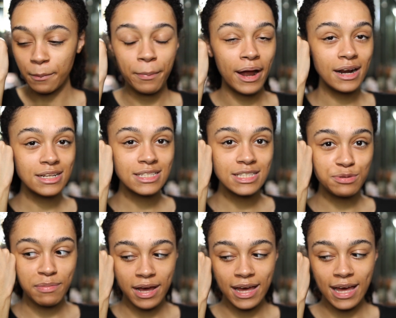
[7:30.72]
Comparison to
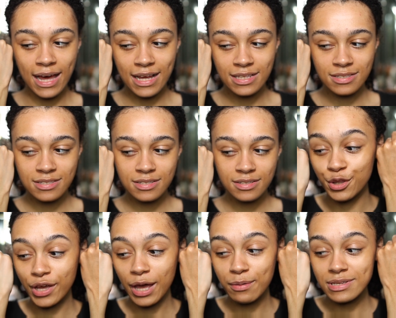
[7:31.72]
my hand,
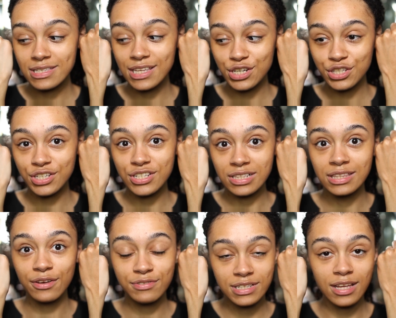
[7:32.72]
look how it's literally just
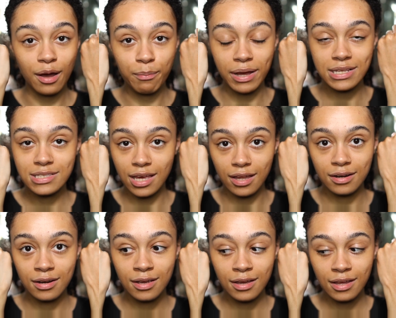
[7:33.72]
lifted up my
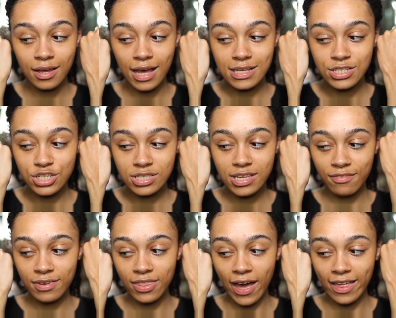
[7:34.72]
skin. It's just
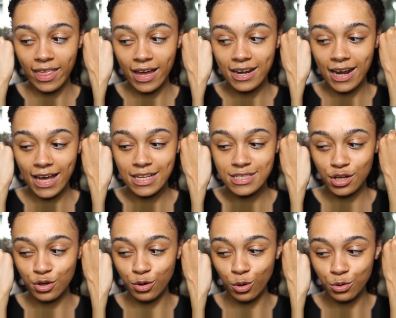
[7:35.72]
given that that nice
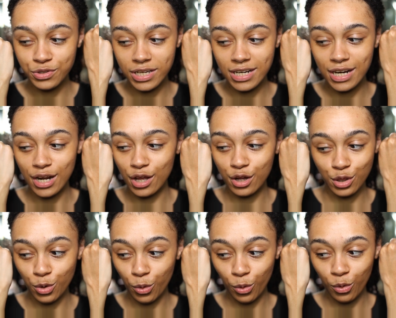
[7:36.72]
golden
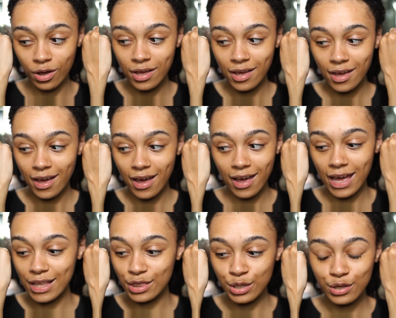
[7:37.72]
glow.
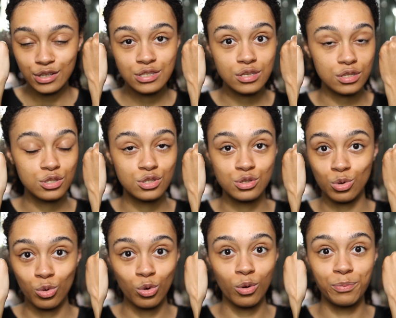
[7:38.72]
It looks
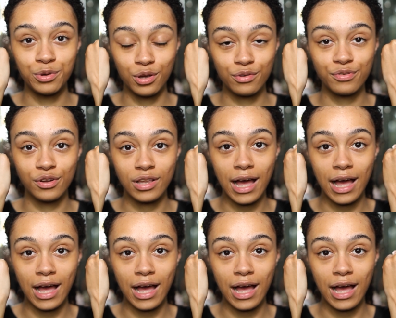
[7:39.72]
so beautiful.